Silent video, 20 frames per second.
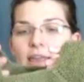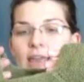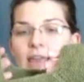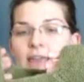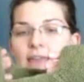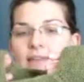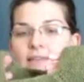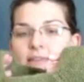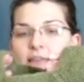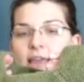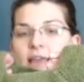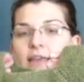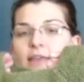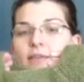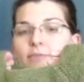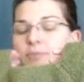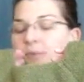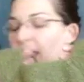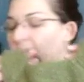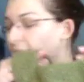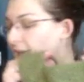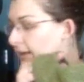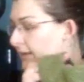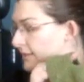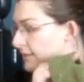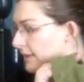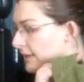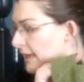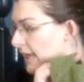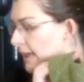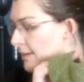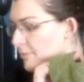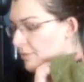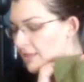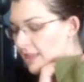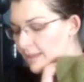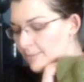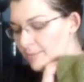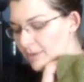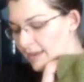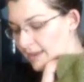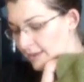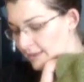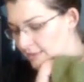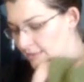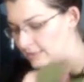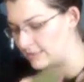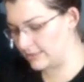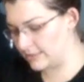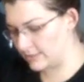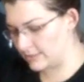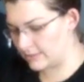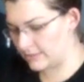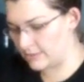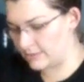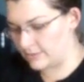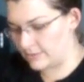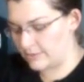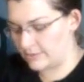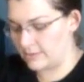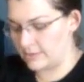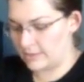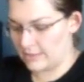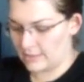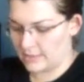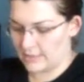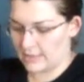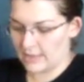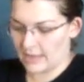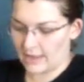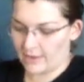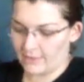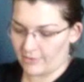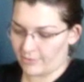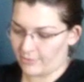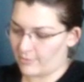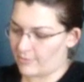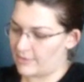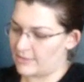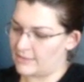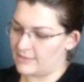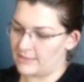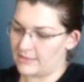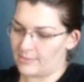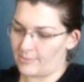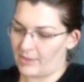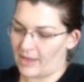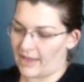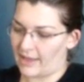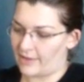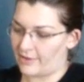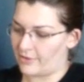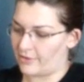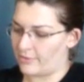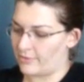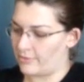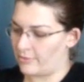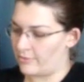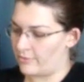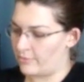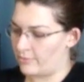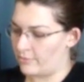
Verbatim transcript: And I picked, the cable I picked out of the ones in the pattern,